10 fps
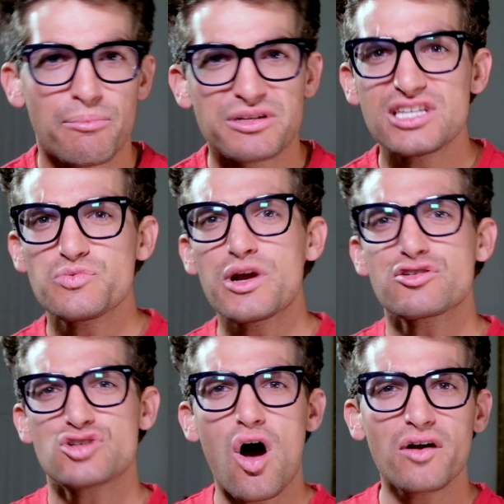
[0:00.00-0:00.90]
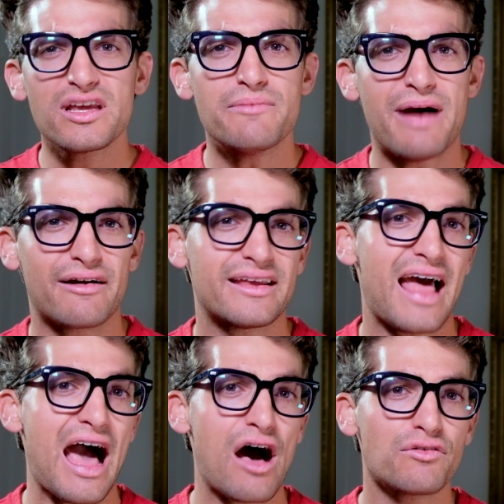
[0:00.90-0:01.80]
But since we are talking about it,
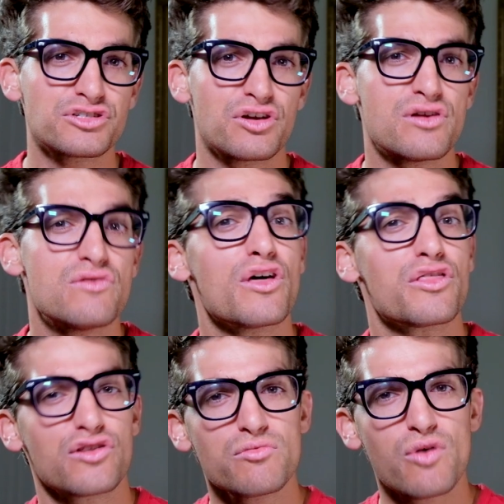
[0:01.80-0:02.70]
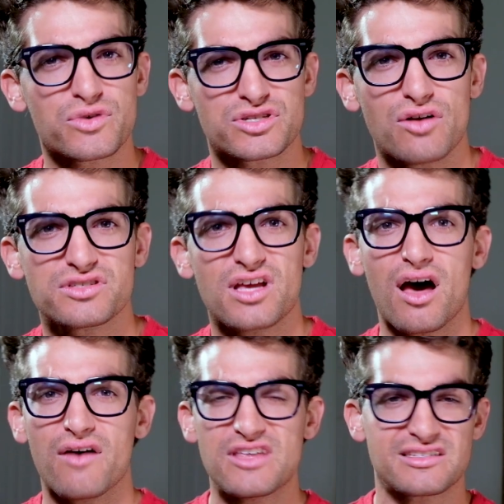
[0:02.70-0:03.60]
I'll show you the thermal results
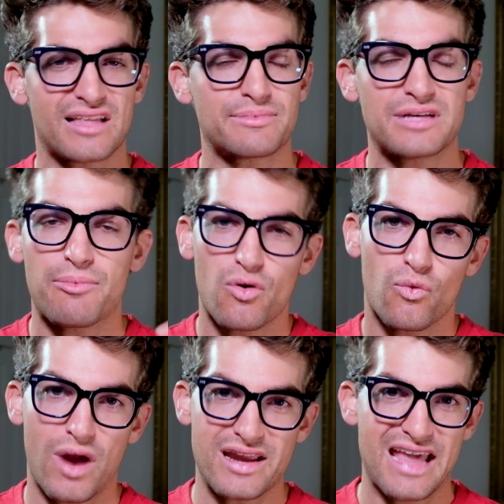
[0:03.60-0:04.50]
of this laptop right